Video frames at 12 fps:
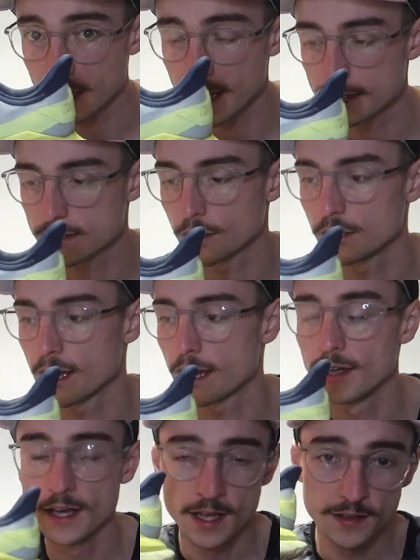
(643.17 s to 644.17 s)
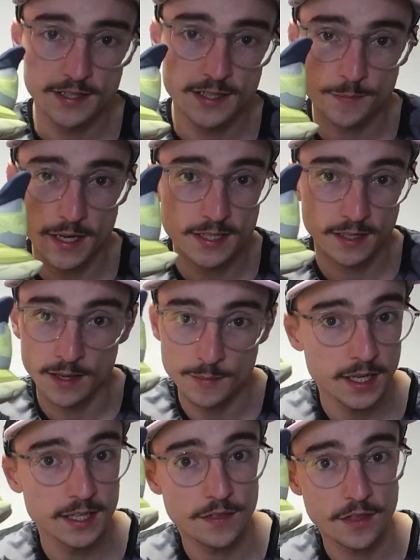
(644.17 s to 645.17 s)
the legs so yeah this has basically
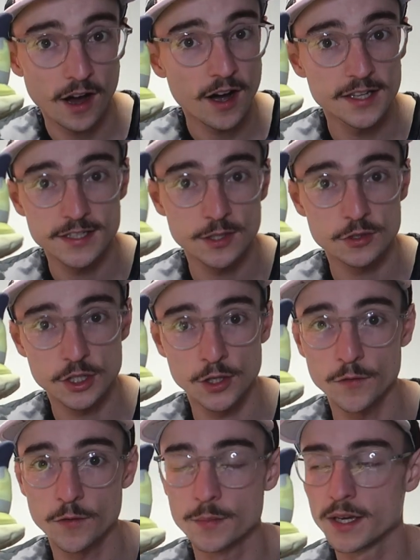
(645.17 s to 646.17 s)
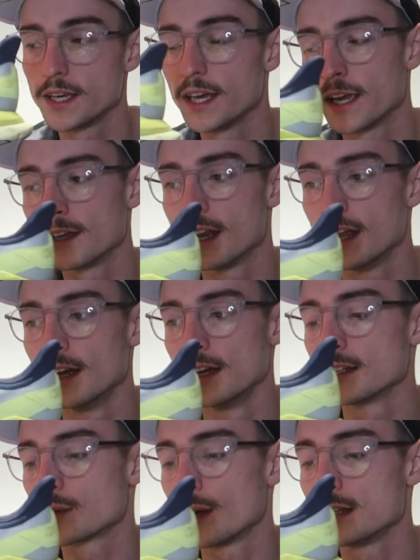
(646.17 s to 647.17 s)
been the ideal shoe for me in
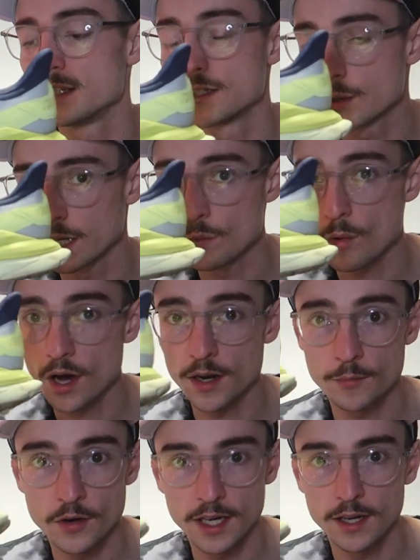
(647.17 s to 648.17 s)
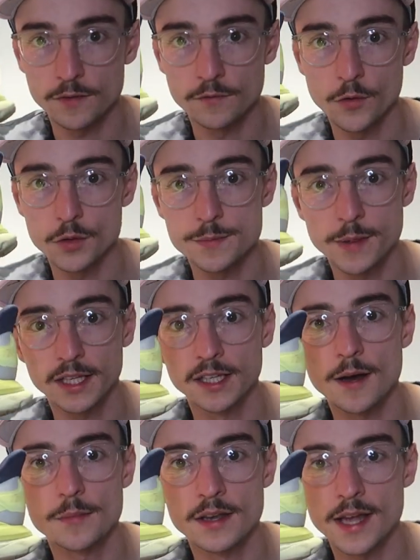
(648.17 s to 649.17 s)
2021 i'm really looking forward to picking
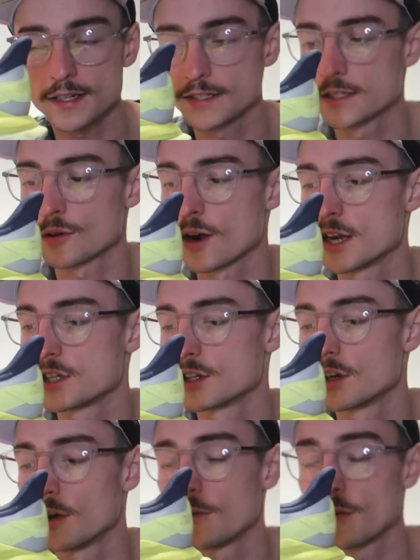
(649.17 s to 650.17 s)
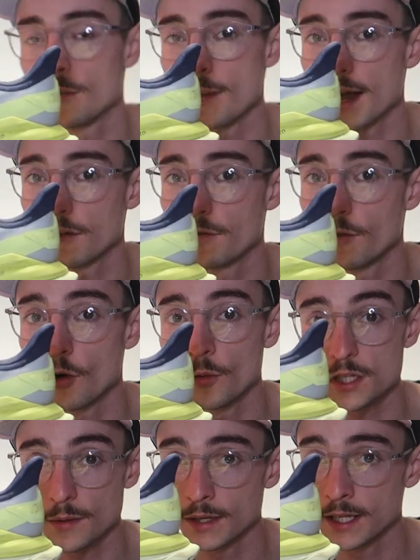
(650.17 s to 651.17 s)
up the next iteration of the Mach 4
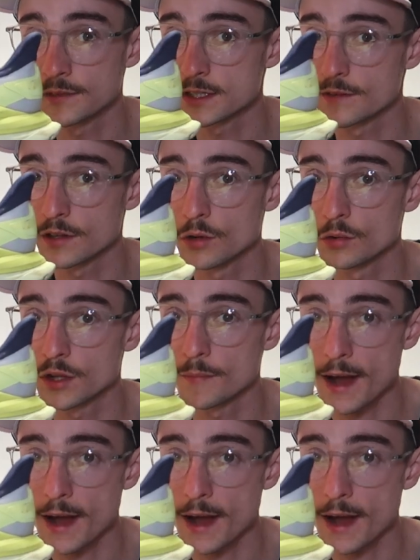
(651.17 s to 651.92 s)
which i believe is either called the